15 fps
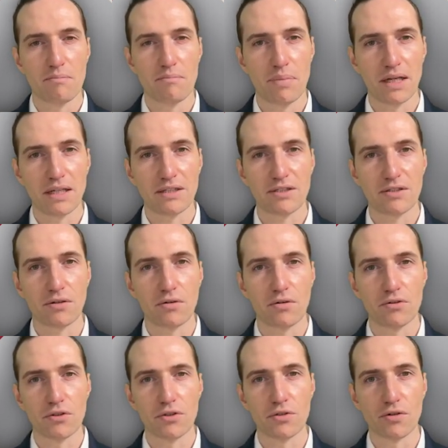based
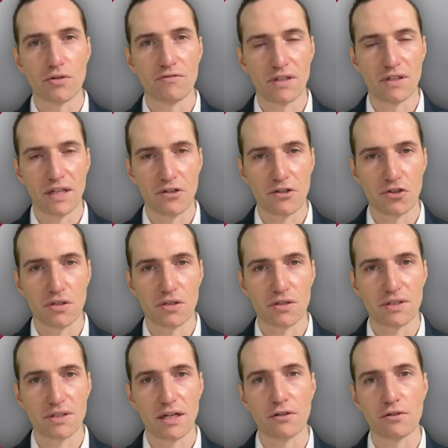on your
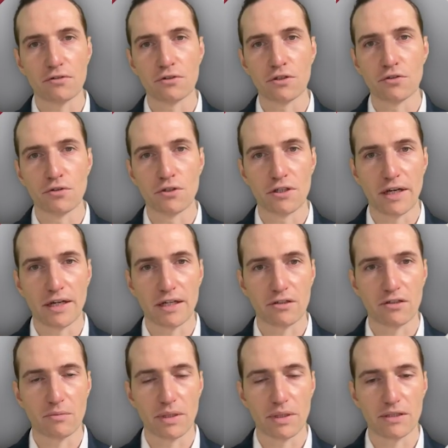financials and on your unit
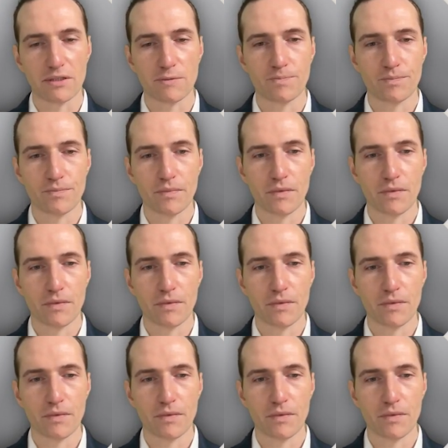economics.